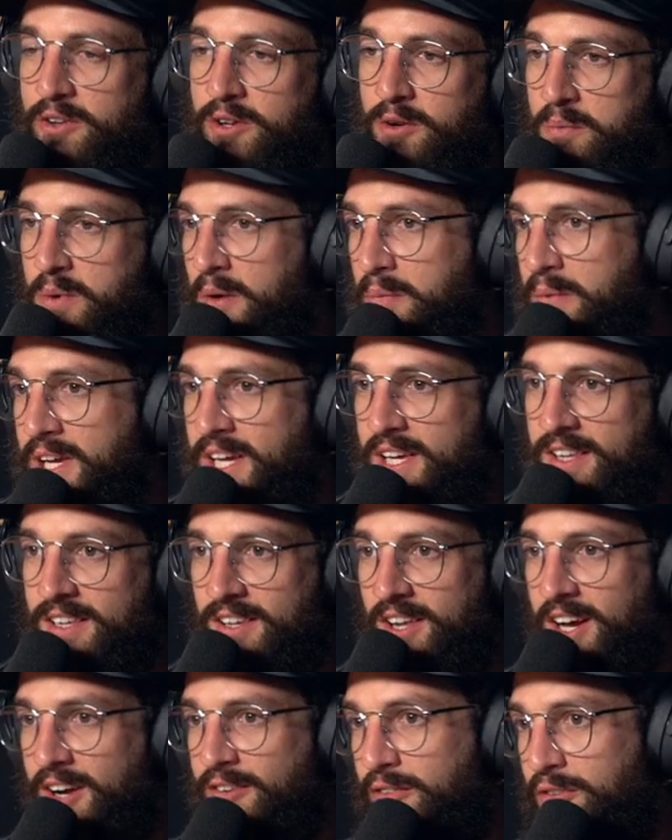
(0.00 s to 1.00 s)
You're probably either
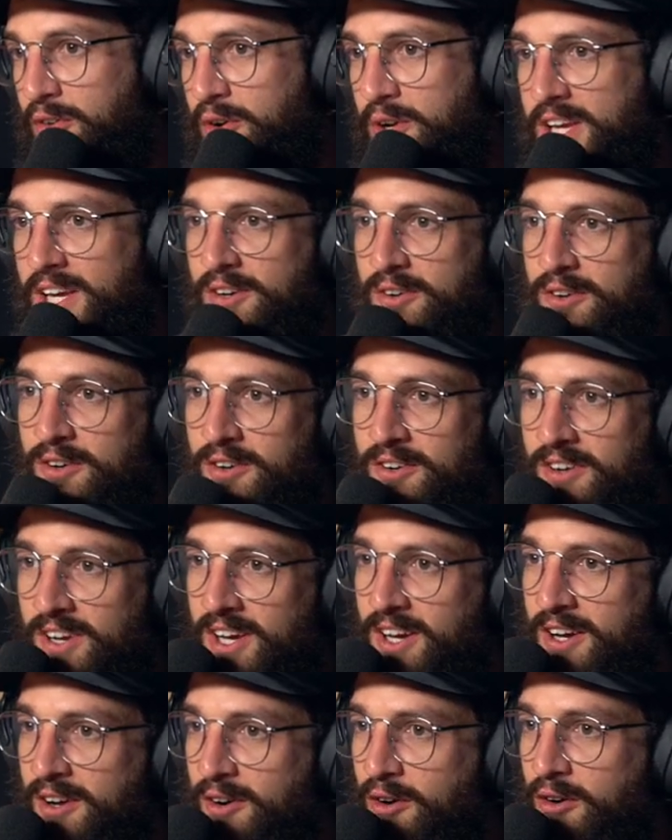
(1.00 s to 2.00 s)
like footy or
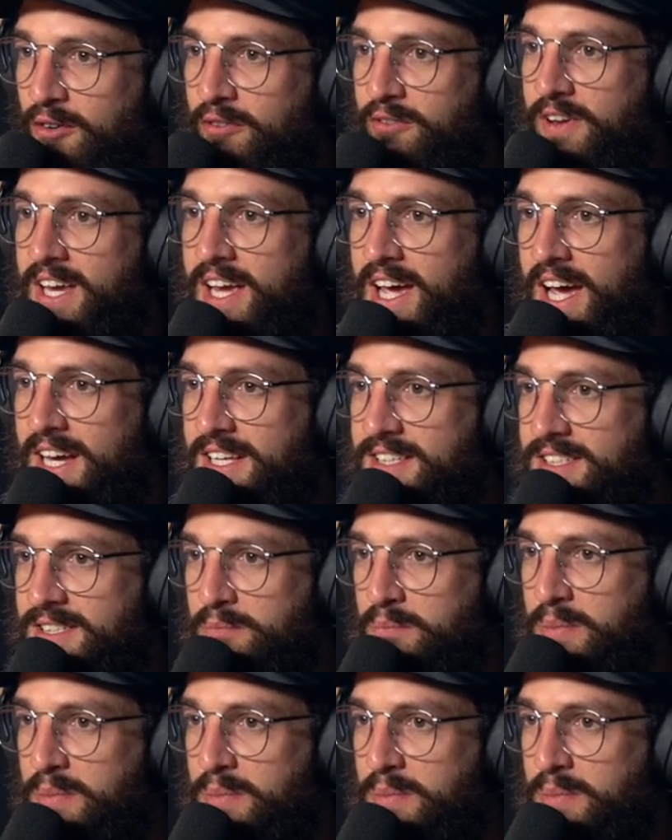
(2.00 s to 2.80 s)
V8s,